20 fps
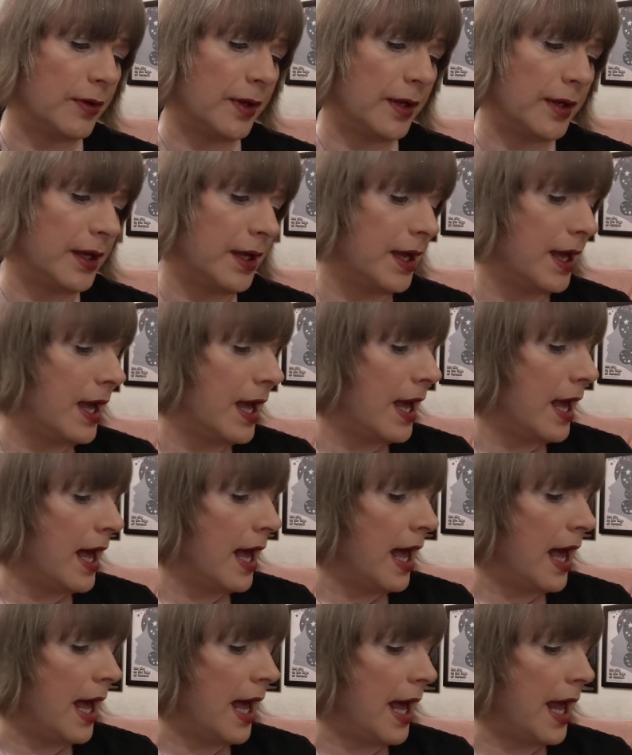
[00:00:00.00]
it.
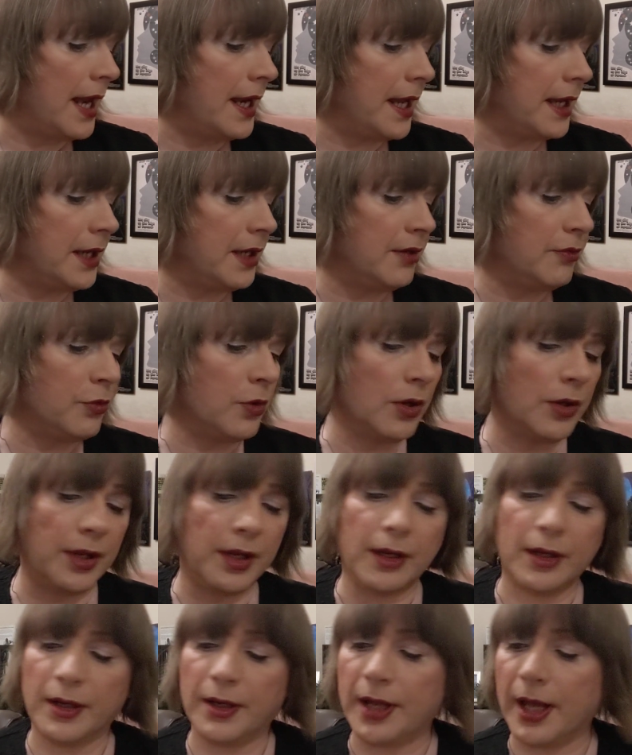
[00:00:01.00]
And then another
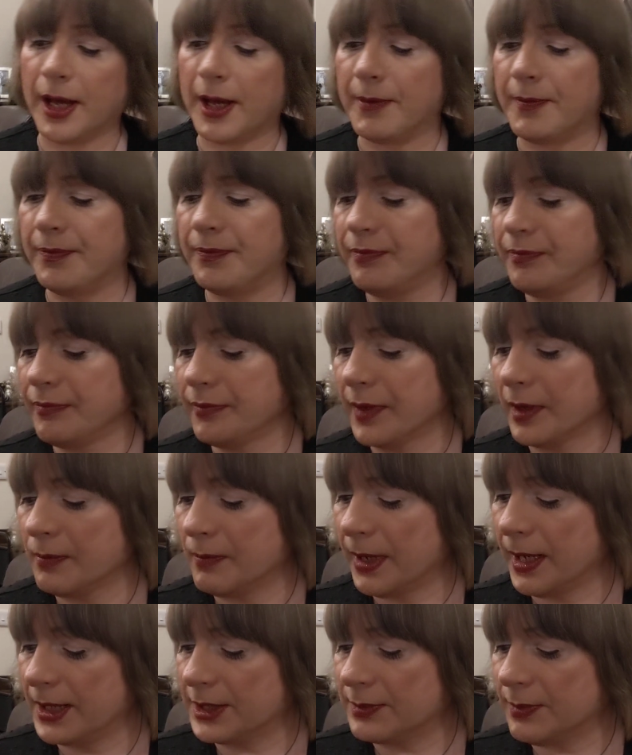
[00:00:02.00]
one that
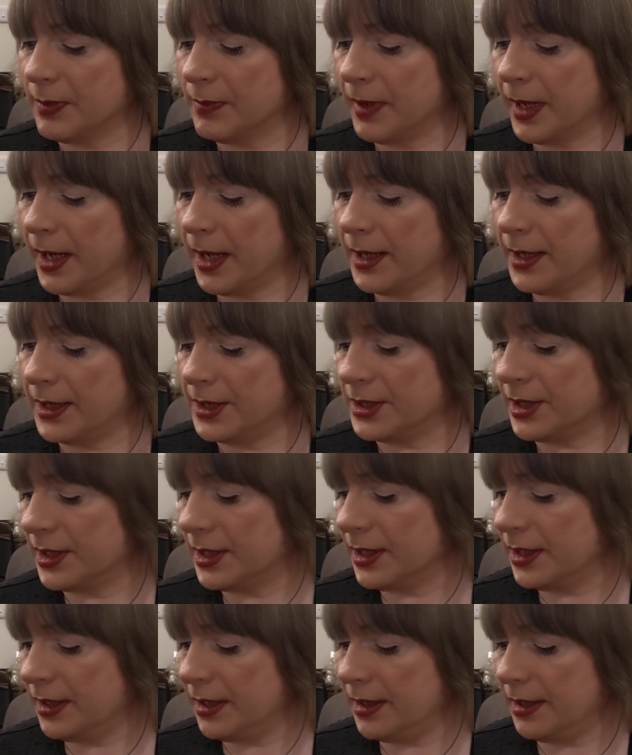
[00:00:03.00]
passed me by
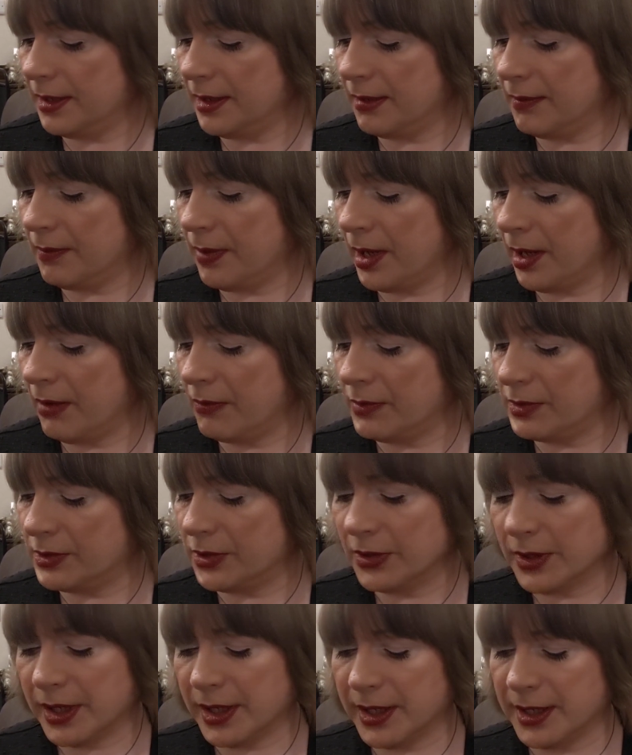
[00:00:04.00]
initially, but I was
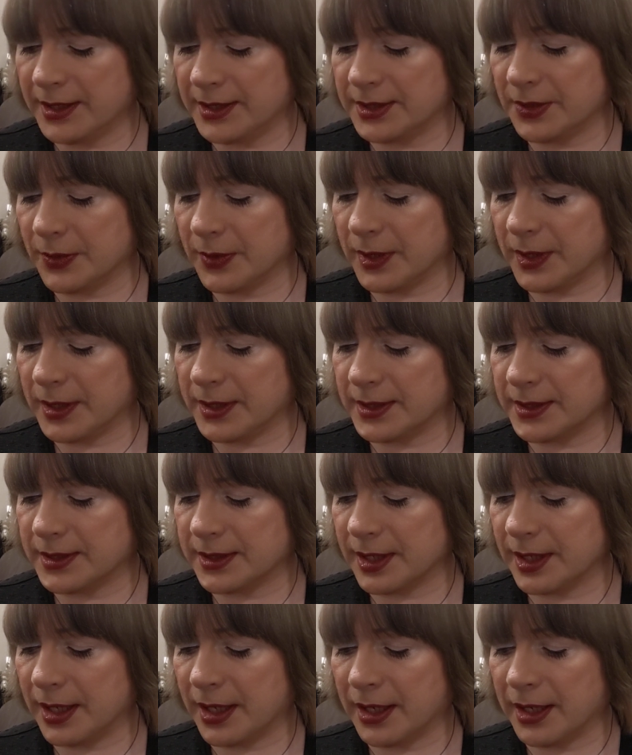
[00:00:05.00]
looking into
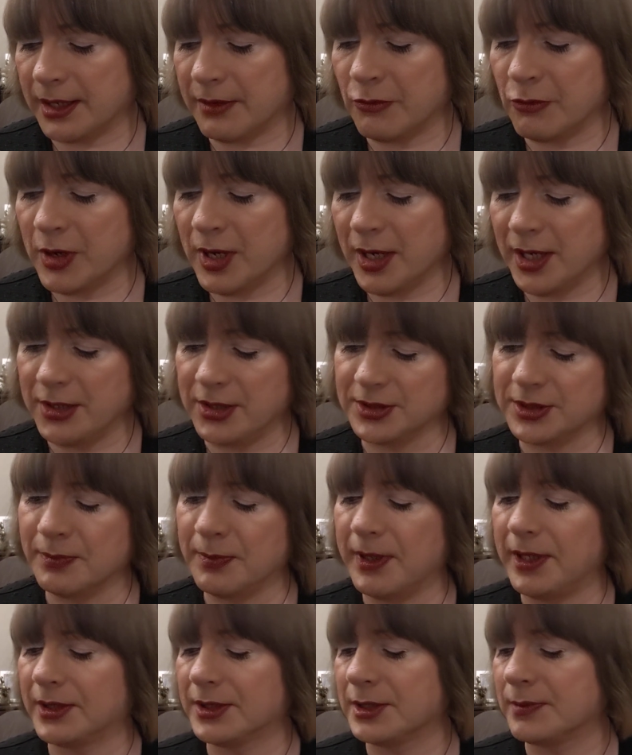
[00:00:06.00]
it and it really does
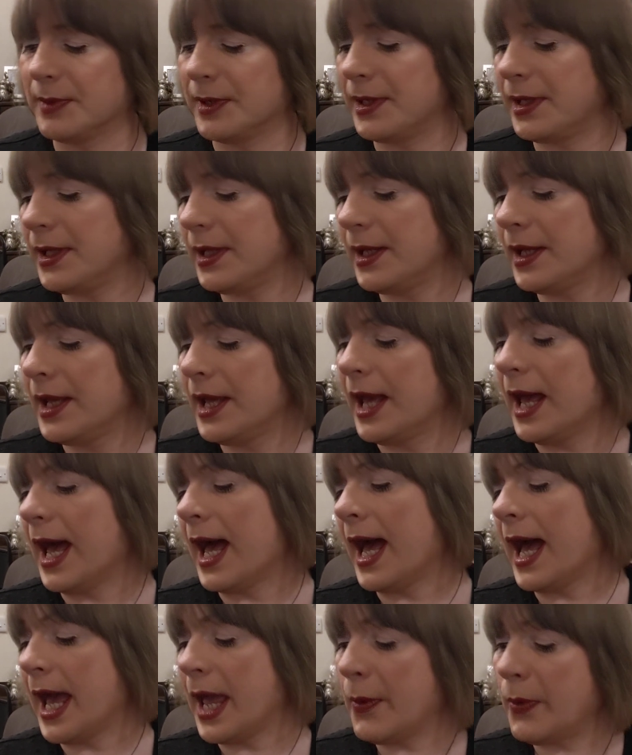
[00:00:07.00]
appeal to me.
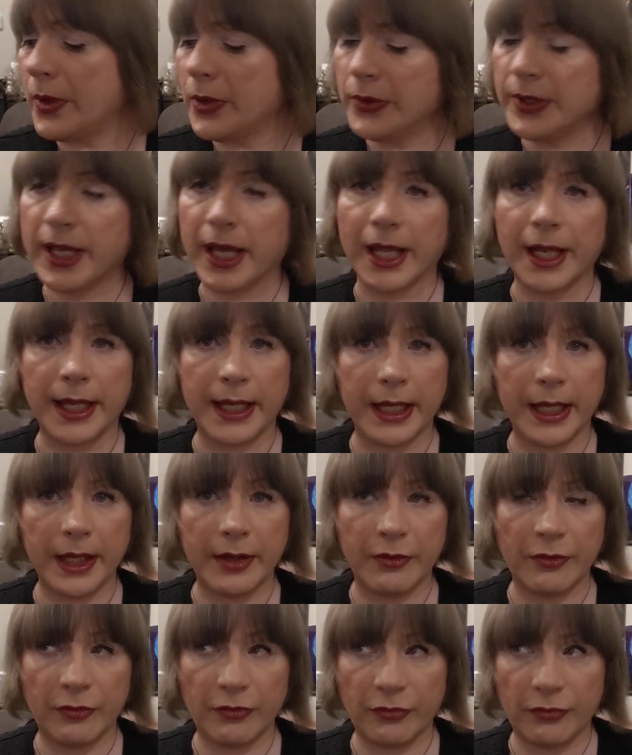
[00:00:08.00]
I will get
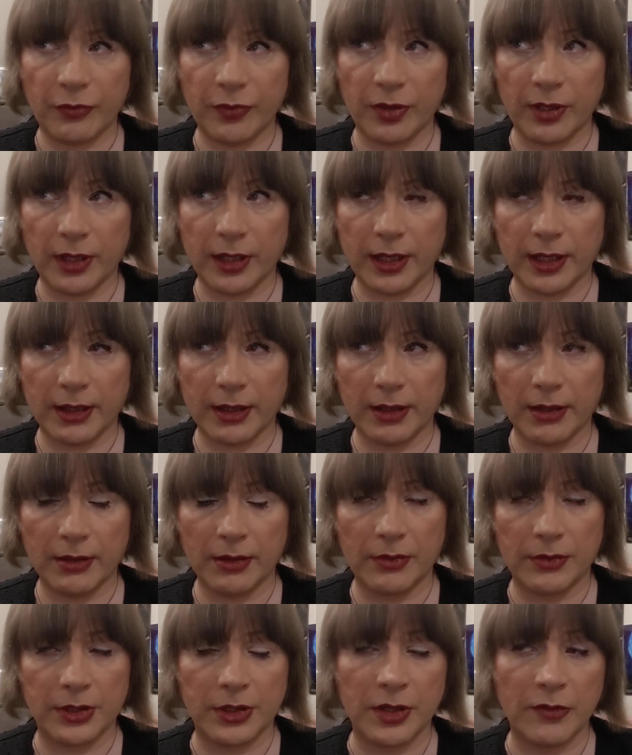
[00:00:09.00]

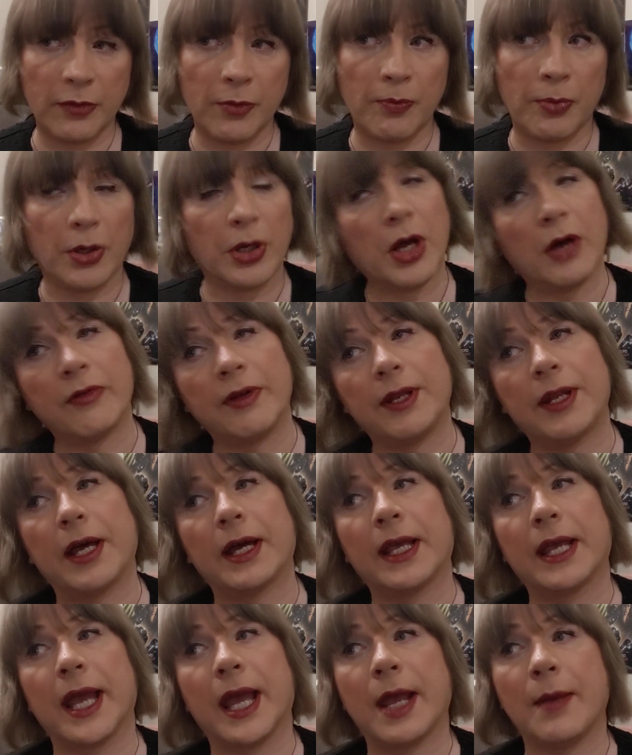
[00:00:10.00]
there's another book of it
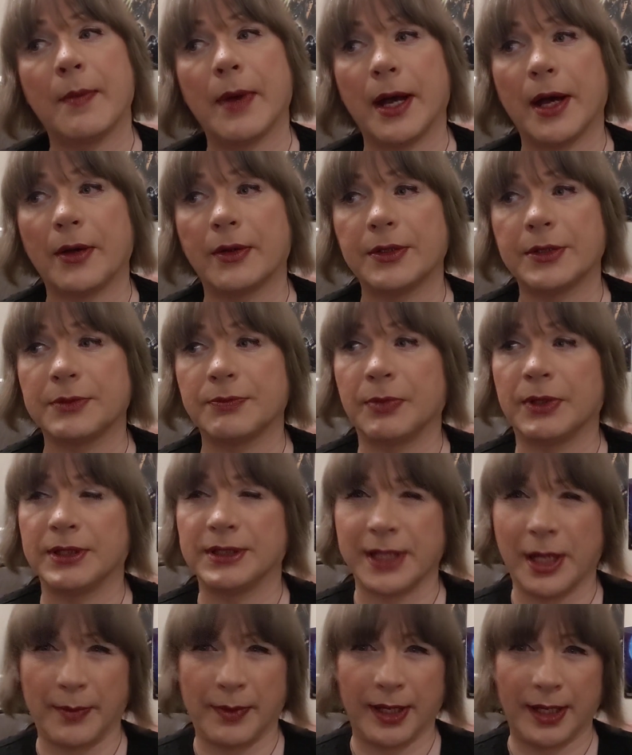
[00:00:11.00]
that came out, but
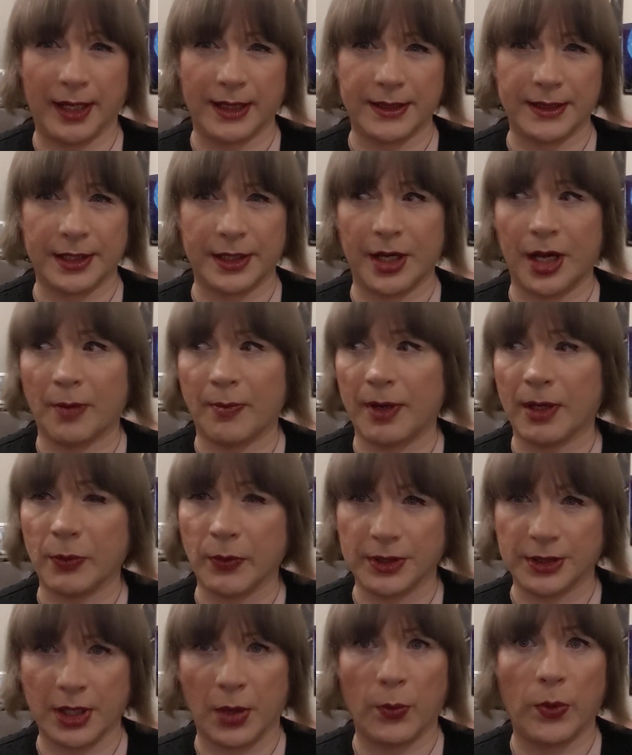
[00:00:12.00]
it's now been collected in hardback,
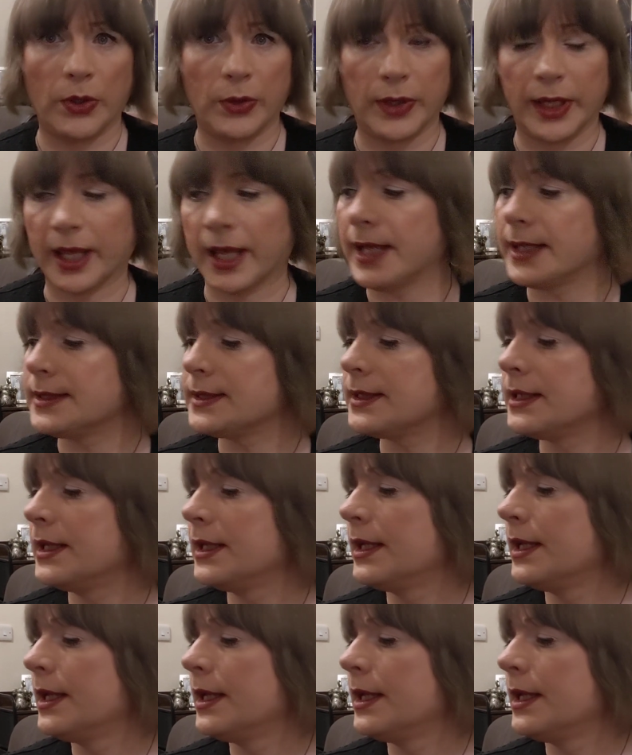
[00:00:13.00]
which I will get.